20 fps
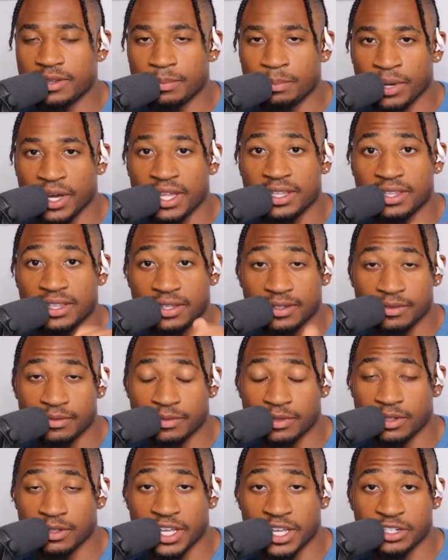But
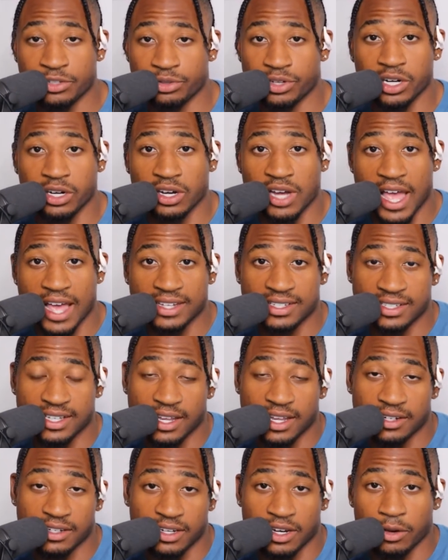Israel has
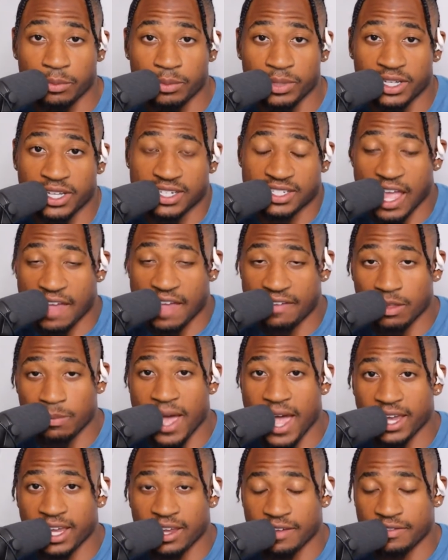said, you know, because they have the
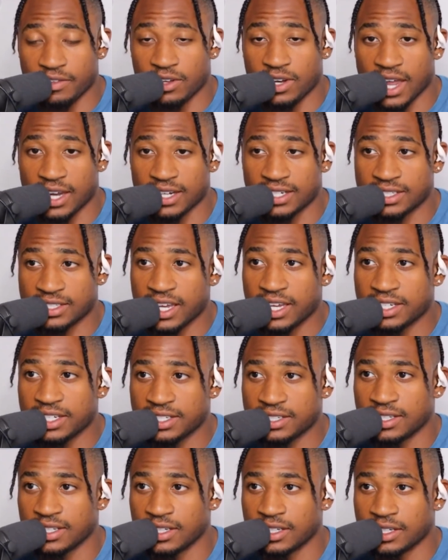backing of the United
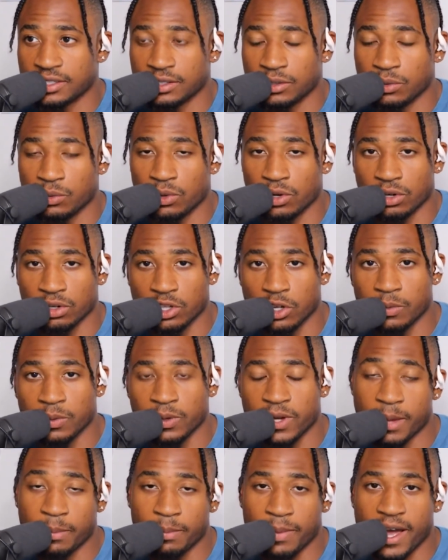States, the, the world
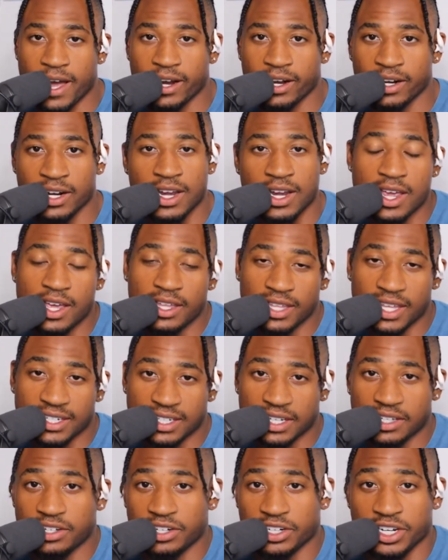global empire, they
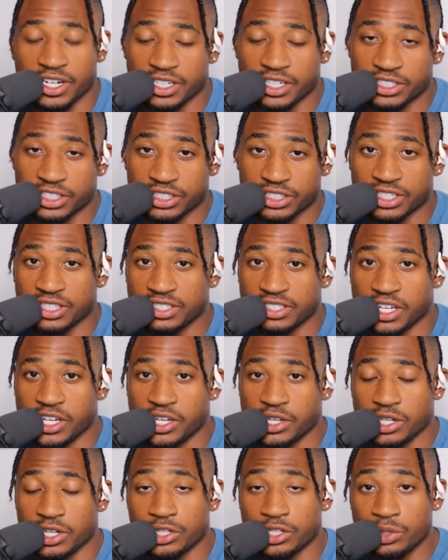said they're going to just
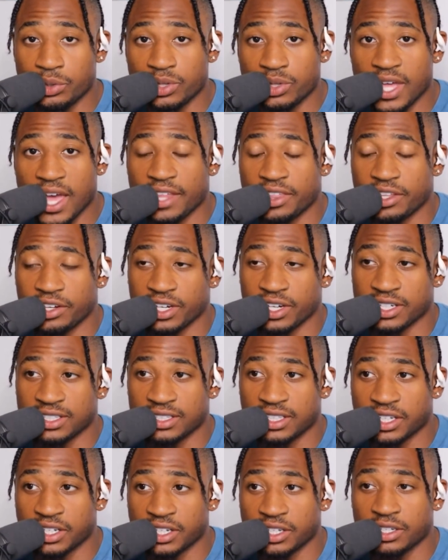continue to do that. They're going
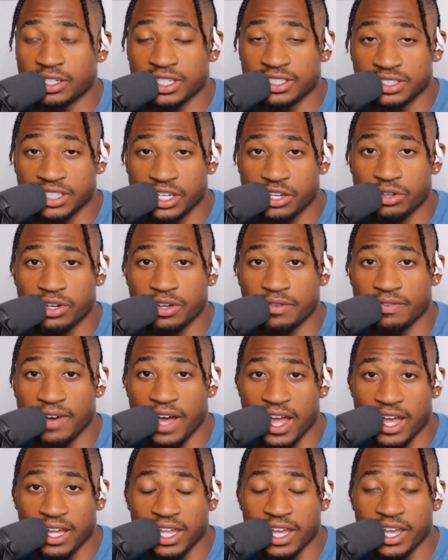to continue to
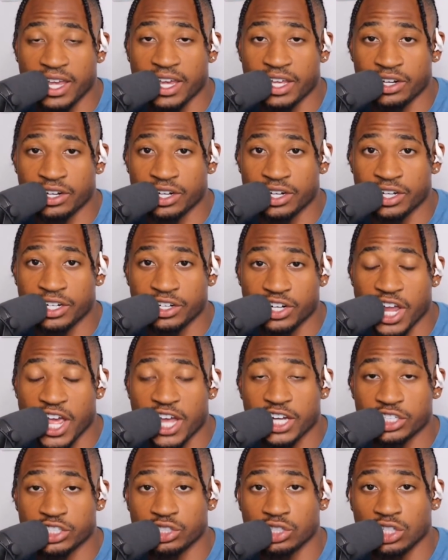violate inter
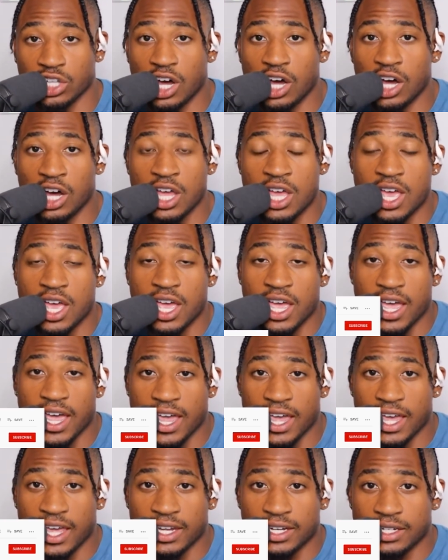international law
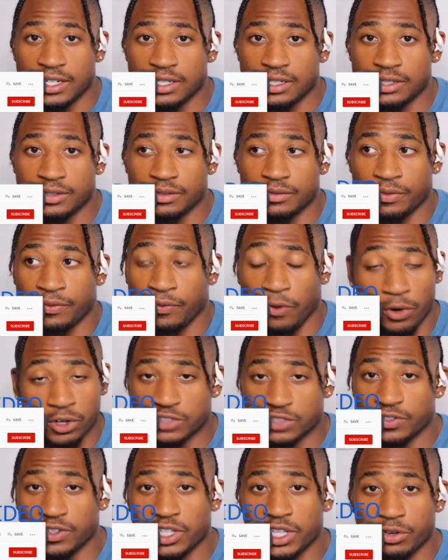and
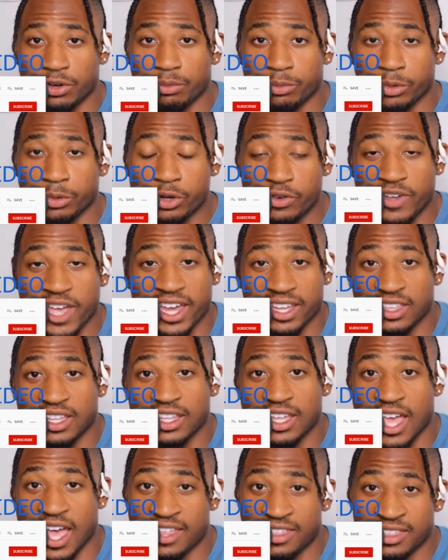forcefully remove,
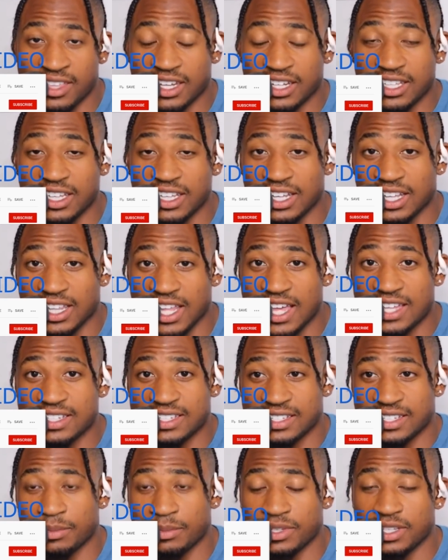ethn ethnically
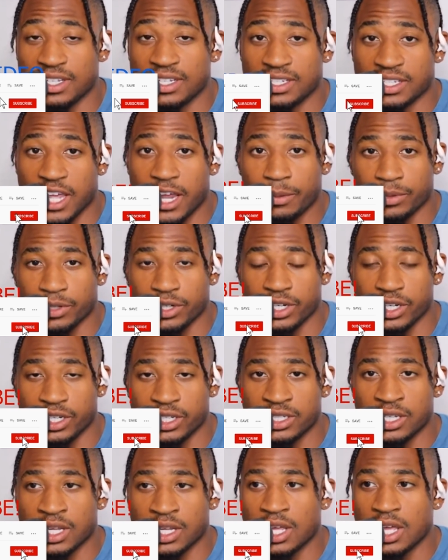cleanse some of these
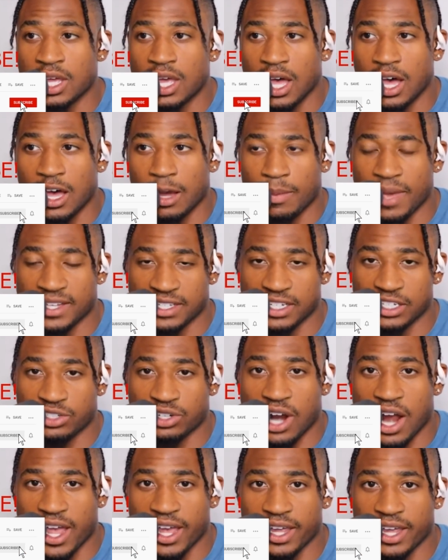neighborhoods um, as they
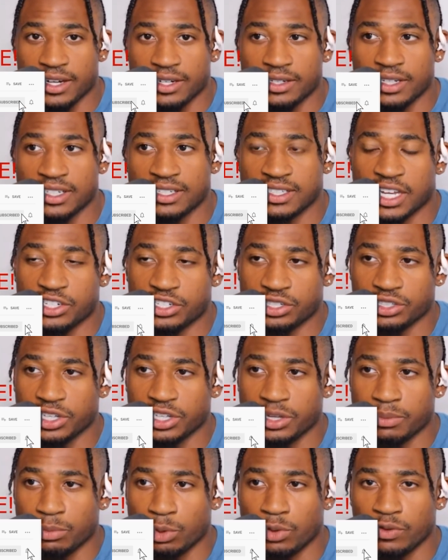try and
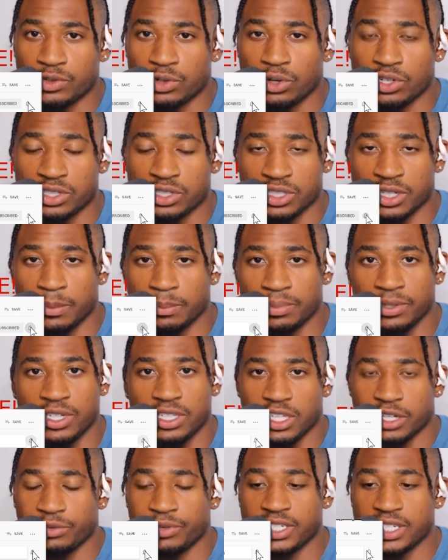essentially move towards
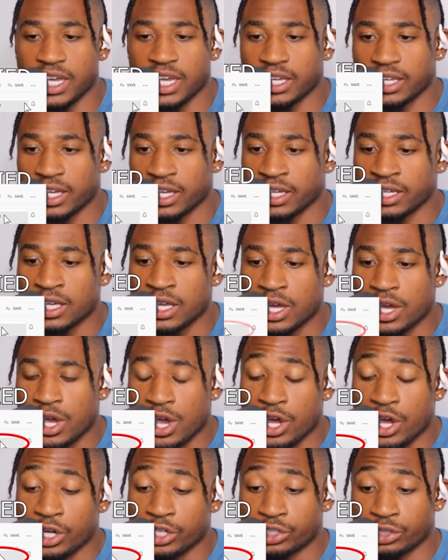completely retaking
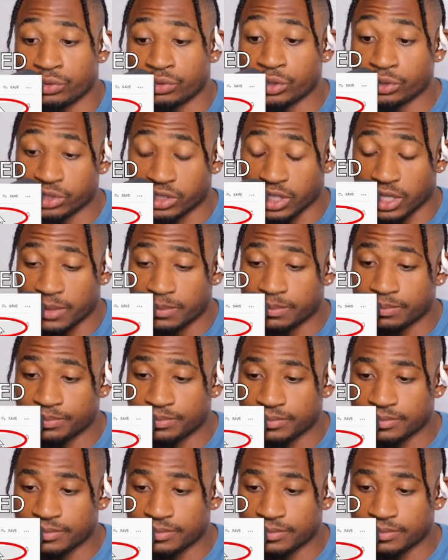Jerusalem.